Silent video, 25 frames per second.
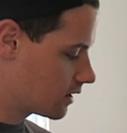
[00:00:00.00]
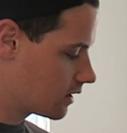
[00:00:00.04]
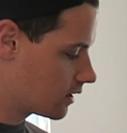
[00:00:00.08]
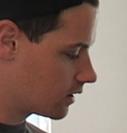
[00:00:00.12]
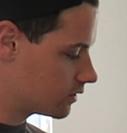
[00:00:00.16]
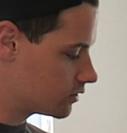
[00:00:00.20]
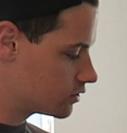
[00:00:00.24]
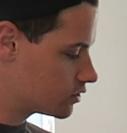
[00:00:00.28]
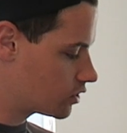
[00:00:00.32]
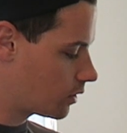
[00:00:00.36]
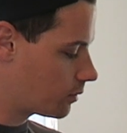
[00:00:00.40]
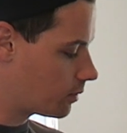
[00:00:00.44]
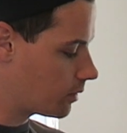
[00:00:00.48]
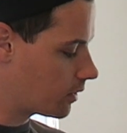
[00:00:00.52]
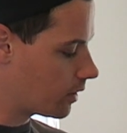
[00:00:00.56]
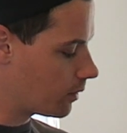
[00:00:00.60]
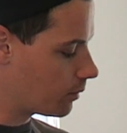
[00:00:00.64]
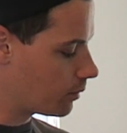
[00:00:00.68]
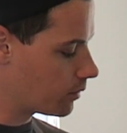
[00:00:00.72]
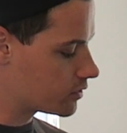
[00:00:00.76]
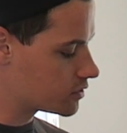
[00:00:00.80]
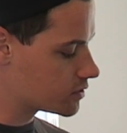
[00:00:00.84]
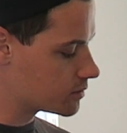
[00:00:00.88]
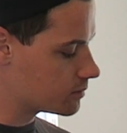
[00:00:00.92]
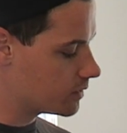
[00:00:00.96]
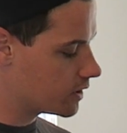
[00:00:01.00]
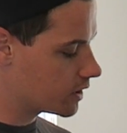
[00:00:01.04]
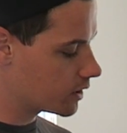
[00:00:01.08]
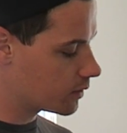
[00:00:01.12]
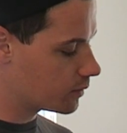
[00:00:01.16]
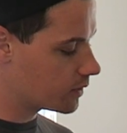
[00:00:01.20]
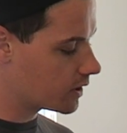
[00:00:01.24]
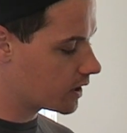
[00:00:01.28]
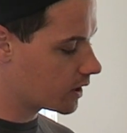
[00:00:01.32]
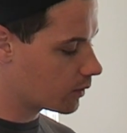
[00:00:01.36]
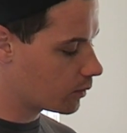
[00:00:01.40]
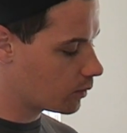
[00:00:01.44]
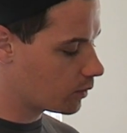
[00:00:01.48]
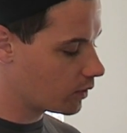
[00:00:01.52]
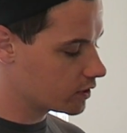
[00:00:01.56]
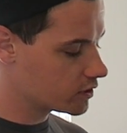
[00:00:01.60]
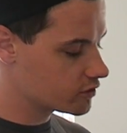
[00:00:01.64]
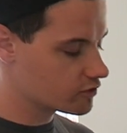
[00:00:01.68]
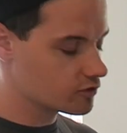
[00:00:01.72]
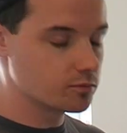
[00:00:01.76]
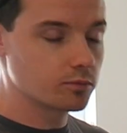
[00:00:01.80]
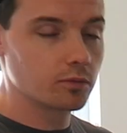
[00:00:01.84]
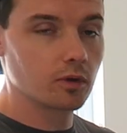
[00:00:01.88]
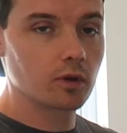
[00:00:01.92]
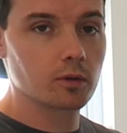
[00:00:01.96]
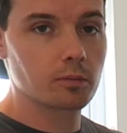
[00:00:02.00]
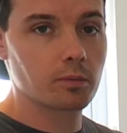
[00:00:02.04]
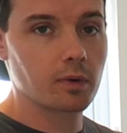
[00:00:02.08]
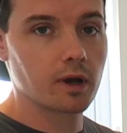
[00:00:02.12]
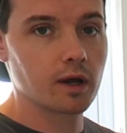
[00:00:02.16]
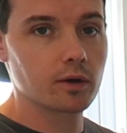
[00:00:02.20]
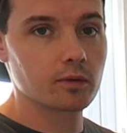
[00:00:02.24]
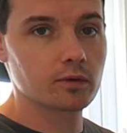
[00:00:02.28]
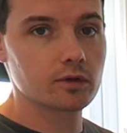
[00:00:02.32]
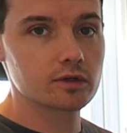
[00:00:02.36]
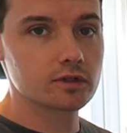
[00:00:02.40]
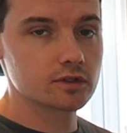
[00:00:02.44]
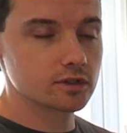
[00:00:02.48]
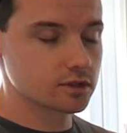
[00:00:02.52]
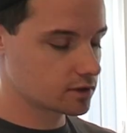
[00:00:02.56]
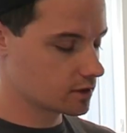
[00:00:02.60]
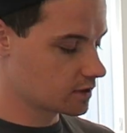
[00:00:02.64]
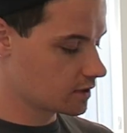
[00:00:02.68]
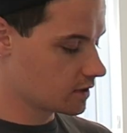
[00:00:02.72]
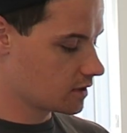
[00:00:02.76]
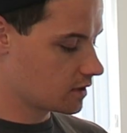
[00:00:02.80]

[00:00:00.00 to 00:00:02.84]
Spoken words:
and top it up with some liquid egg whites from Bulk Powders.